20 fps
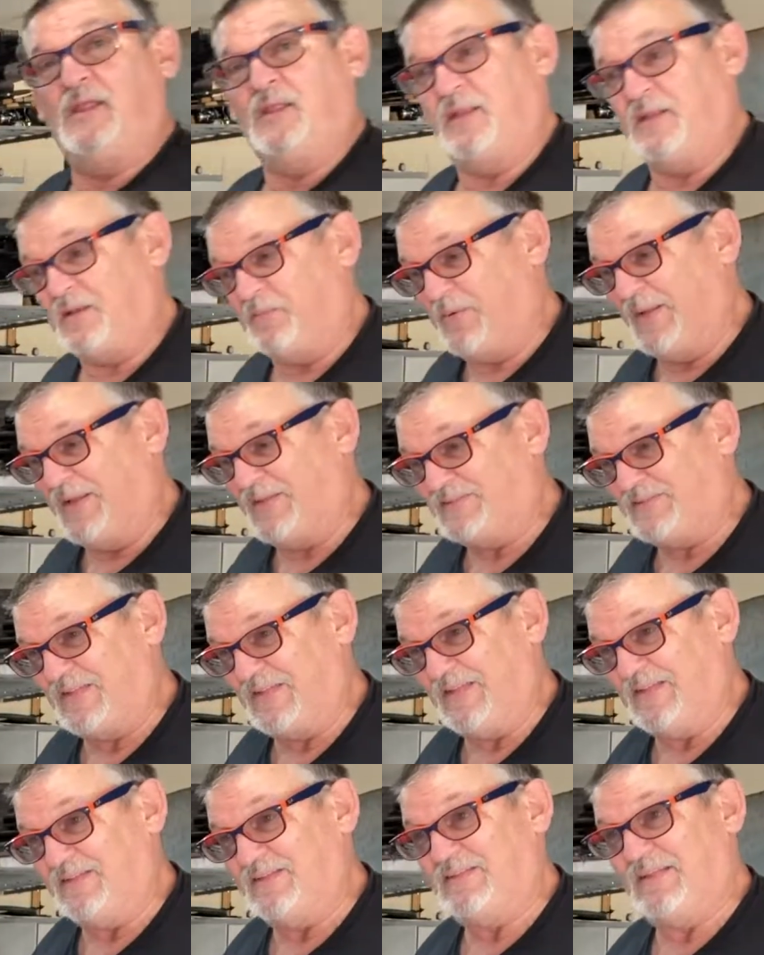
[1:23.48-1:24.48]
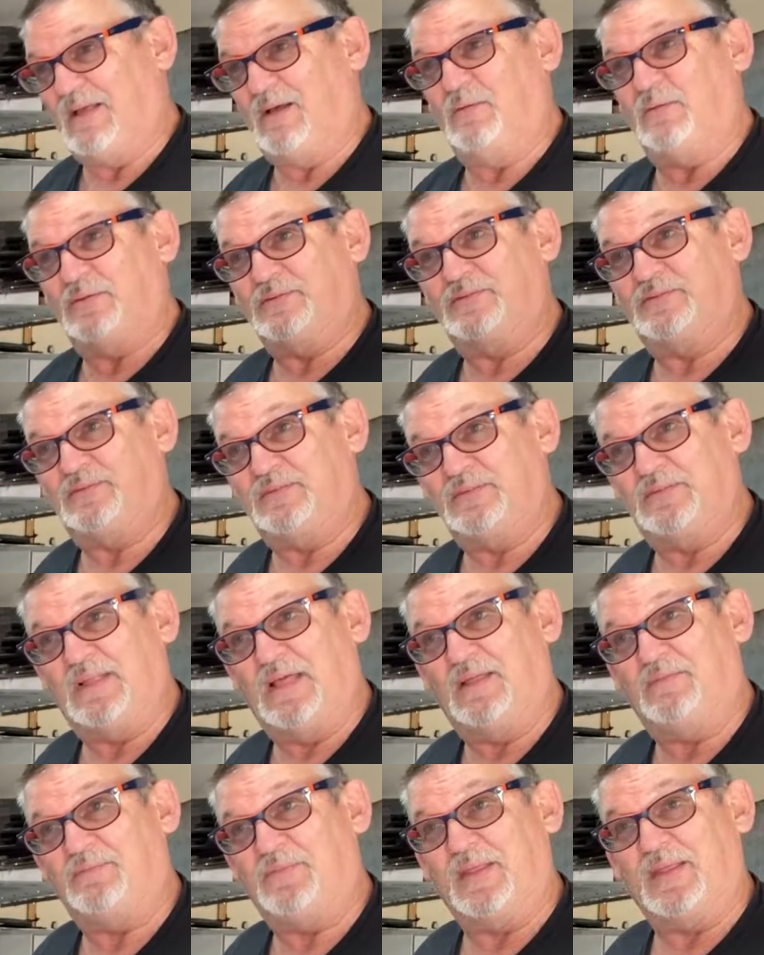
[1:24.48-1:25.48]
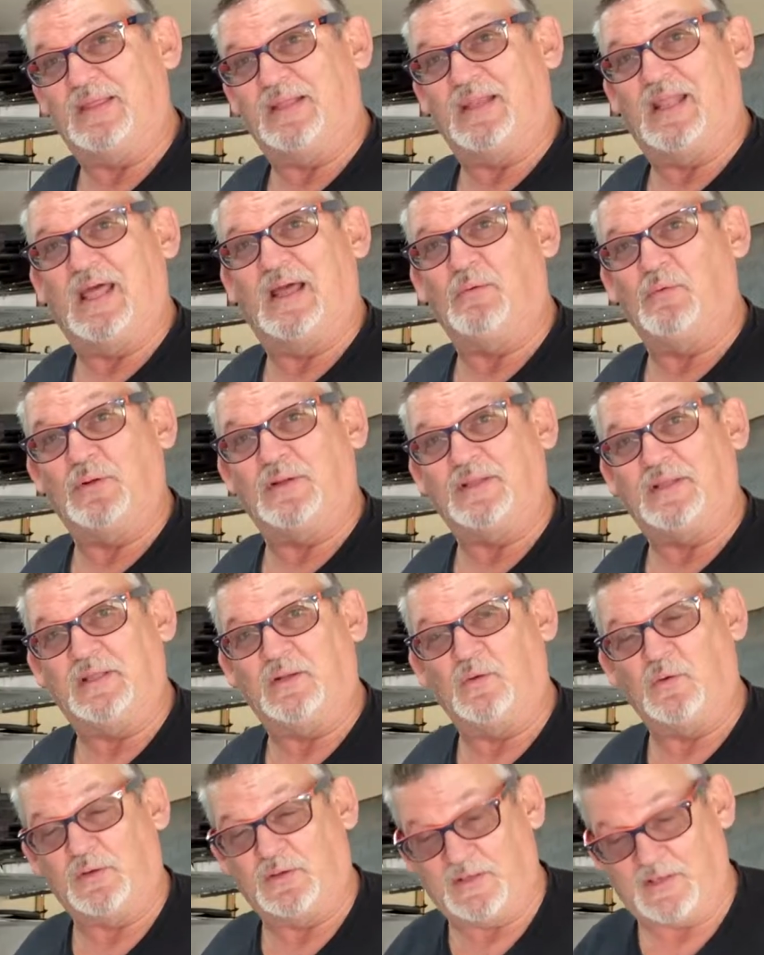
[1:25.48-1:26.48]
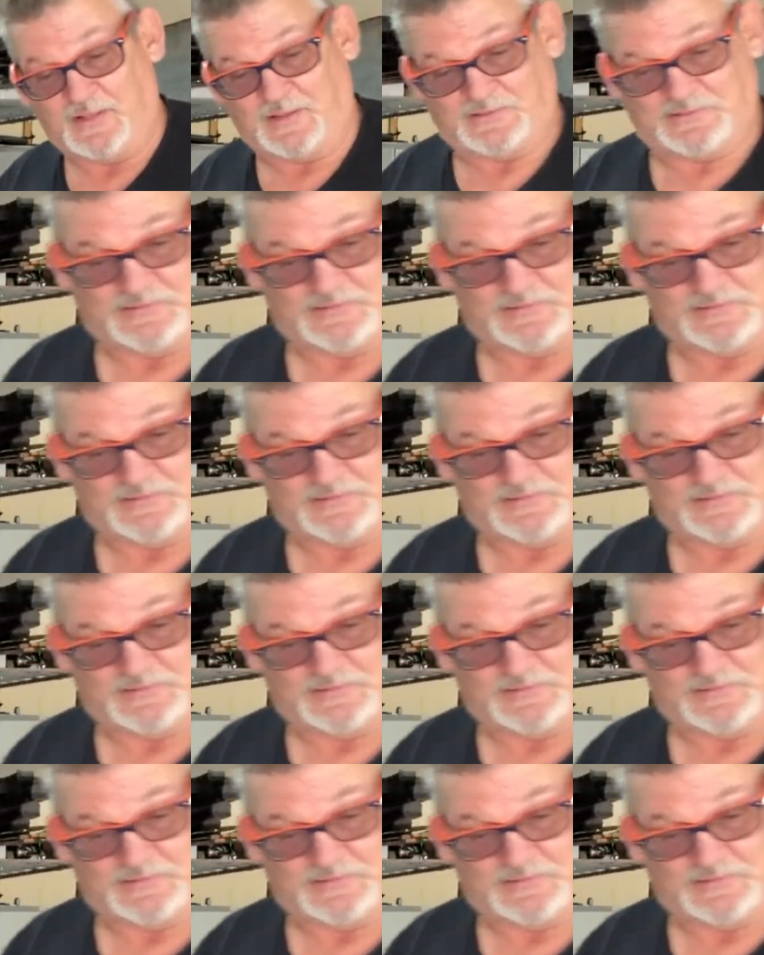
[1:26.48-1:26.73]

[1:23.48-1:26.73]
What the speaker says: the biggest thing is I'm thinking I want to get organized.